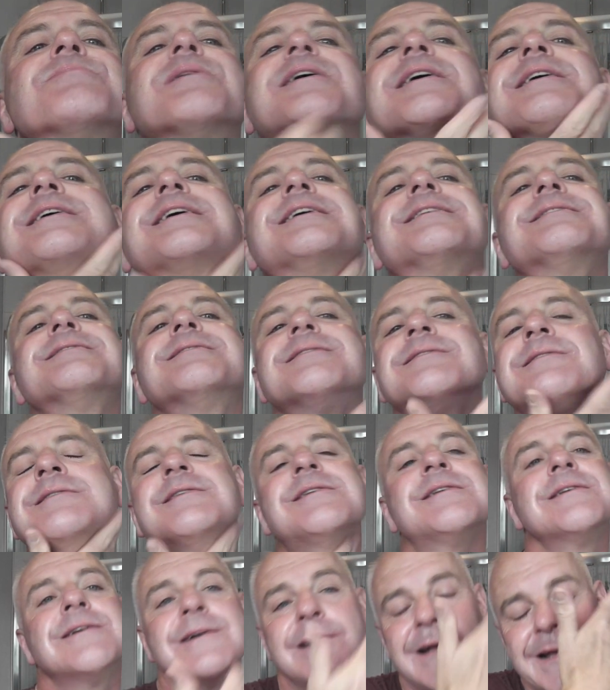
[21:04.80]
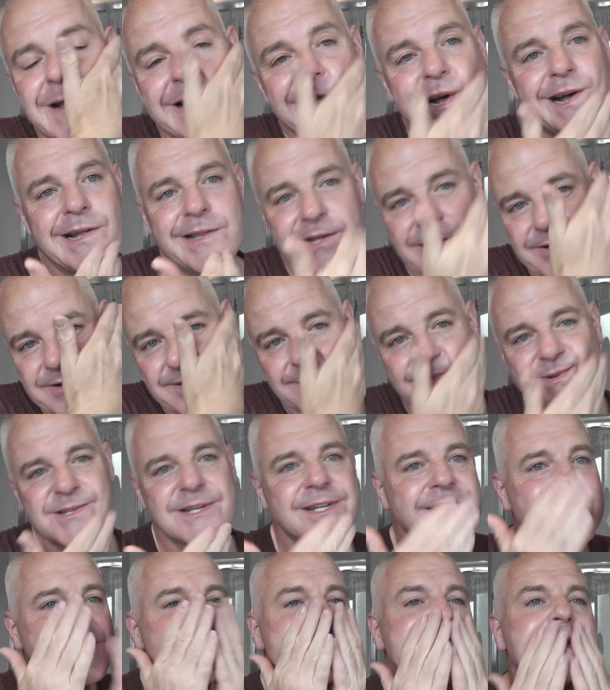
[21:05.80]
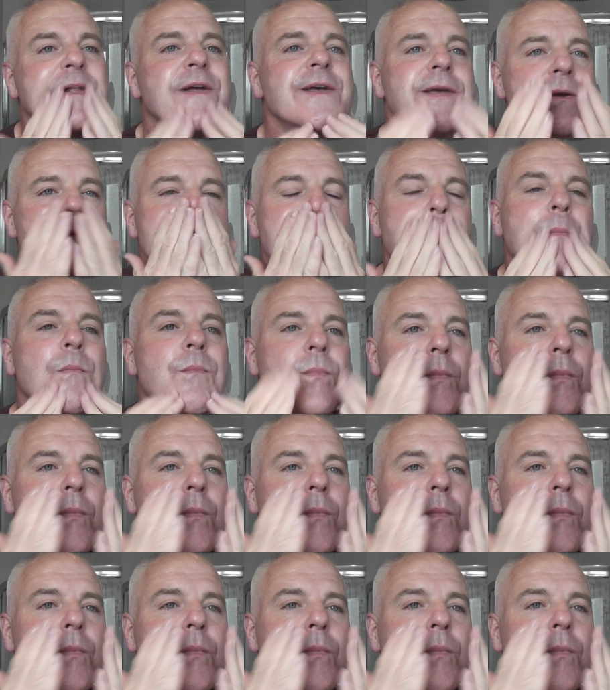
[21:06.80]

back in and it rubs in easily.